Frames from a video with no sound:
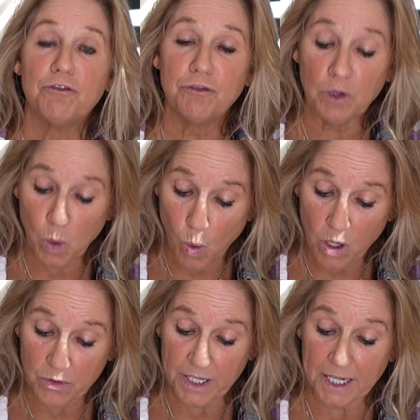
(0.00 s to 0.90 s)

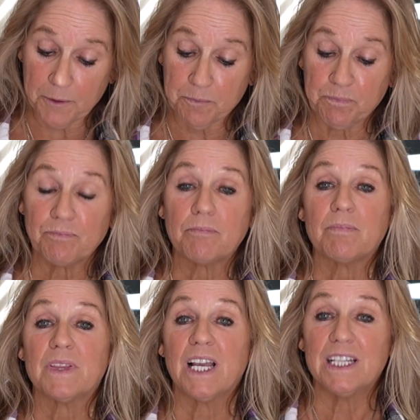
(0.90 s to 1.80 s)
flooring,
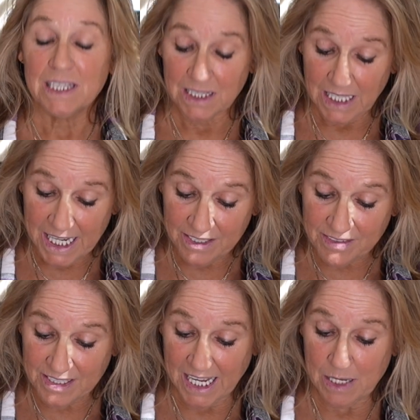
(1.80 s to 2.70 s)

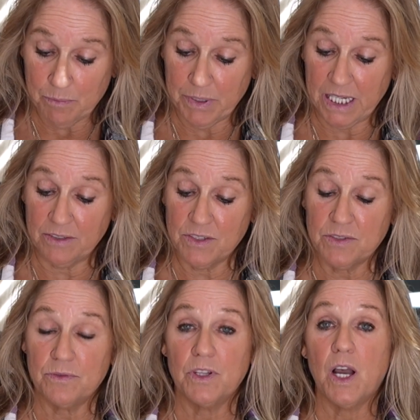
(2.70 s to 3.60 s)
landscaping,
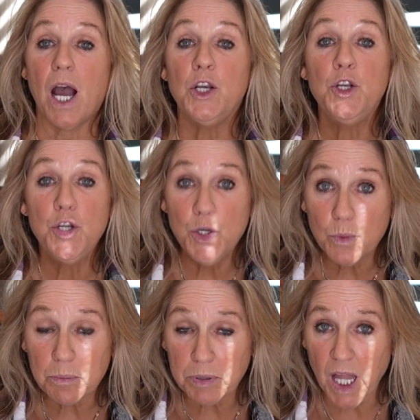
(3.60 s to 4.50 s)

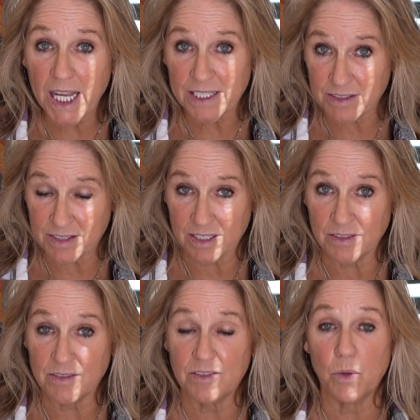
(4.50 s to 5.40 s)
new
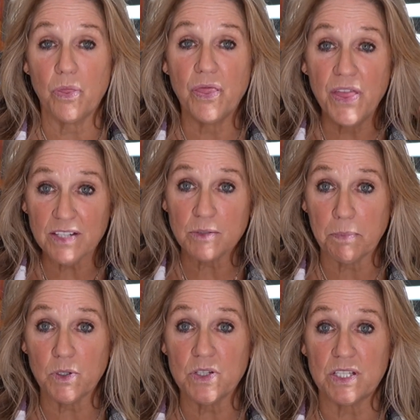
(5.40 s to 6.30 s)
appliances. So this
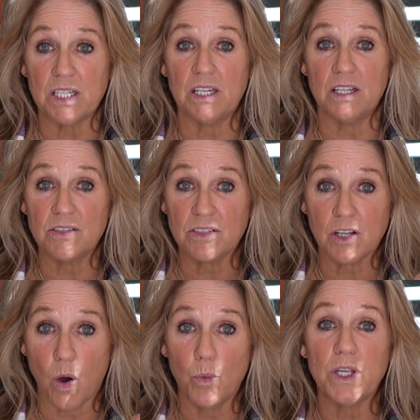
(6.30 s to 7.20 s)
person is
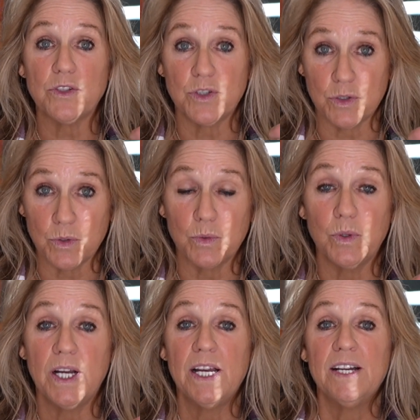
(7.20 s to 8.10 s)
going to
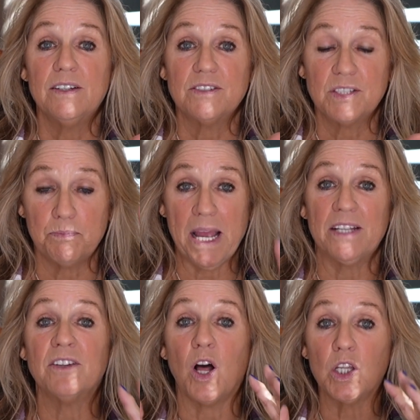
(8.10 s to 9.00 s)

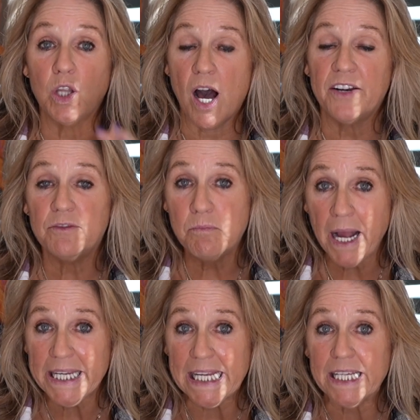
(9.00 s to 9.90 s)
spend a lot of
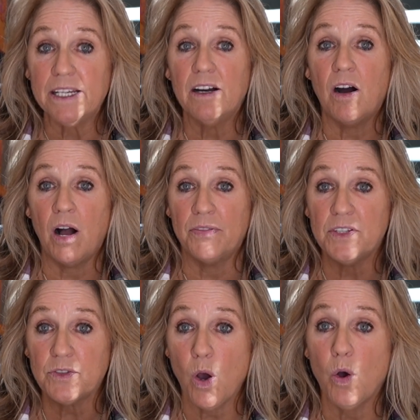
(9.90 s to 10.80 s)
money on
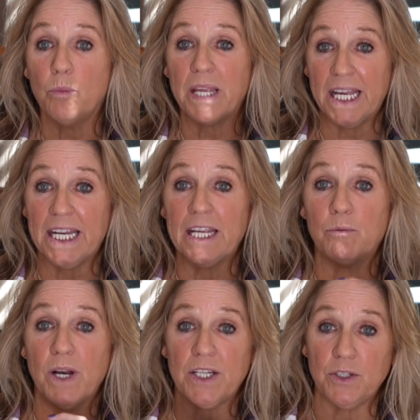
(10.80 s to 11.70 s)
this home, getting it
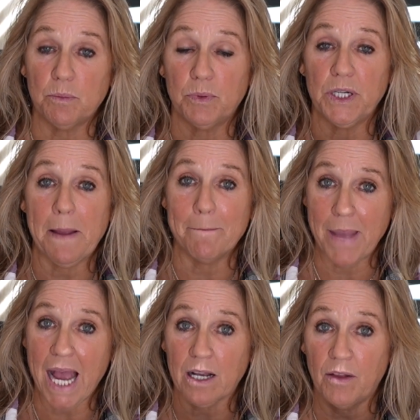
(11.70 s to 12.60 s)
ready to put it
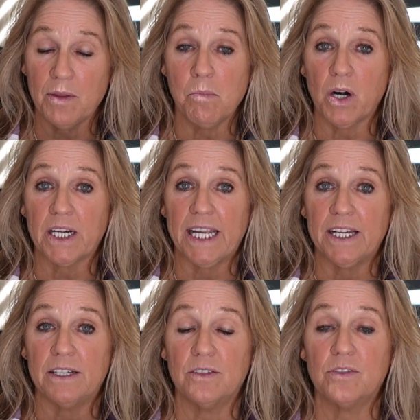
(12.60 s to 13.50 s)
back on the
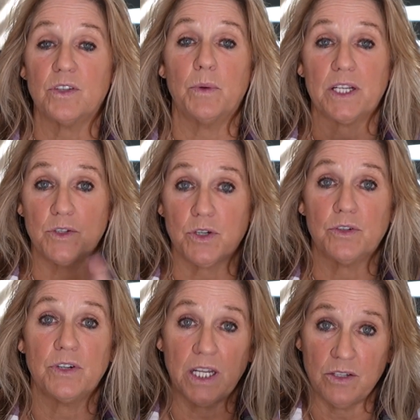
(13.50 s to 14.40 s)
market so it can
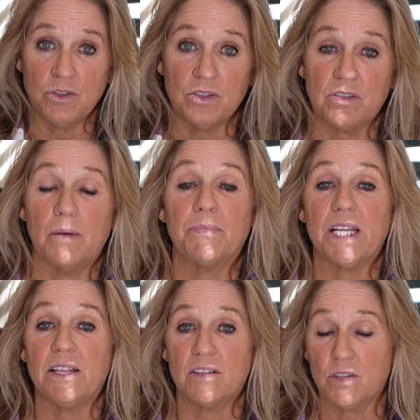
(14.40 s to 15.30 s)
turn into
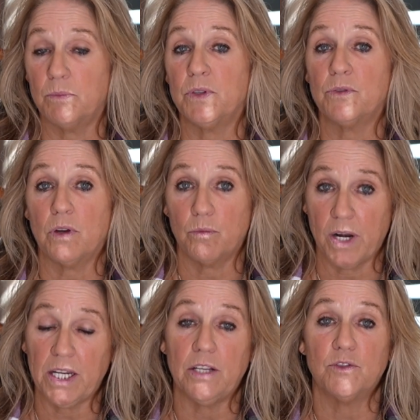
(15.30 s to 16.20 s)
something that someone's
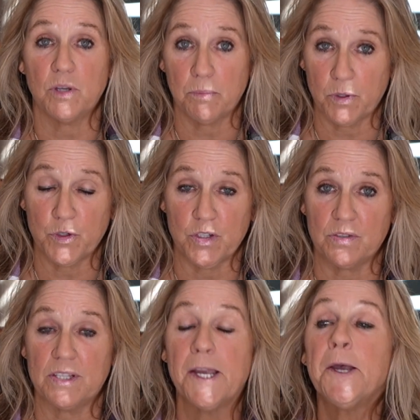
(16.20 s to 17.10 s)
ready to purchase.